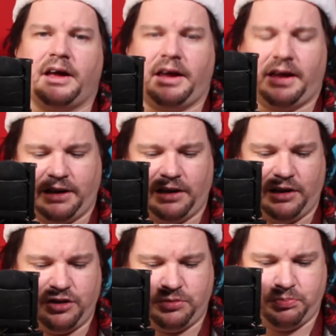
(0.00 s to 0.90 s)

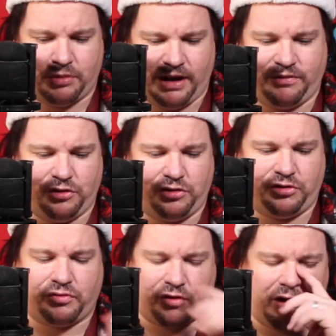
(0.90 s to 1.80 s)
English breakfast
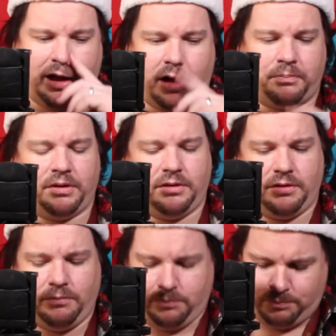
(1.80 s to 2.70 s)
fry-up
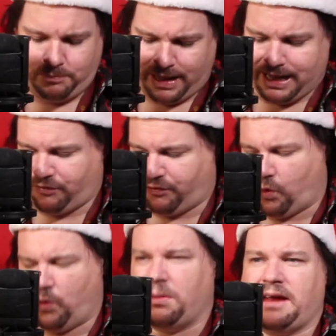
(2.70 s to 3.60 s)
made
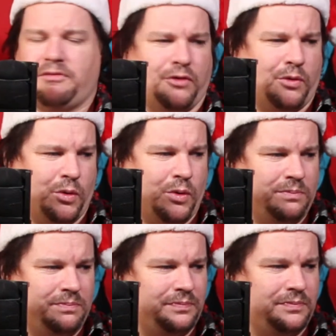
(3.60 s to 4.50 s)
for me for
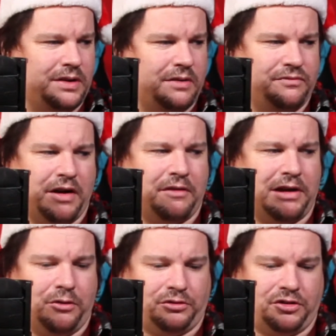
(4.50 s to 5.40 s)
very
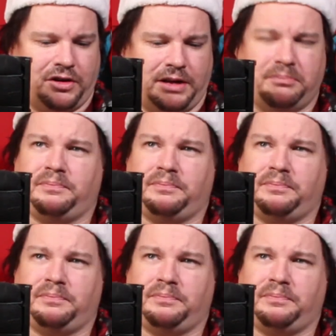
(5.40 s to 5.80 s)
long time.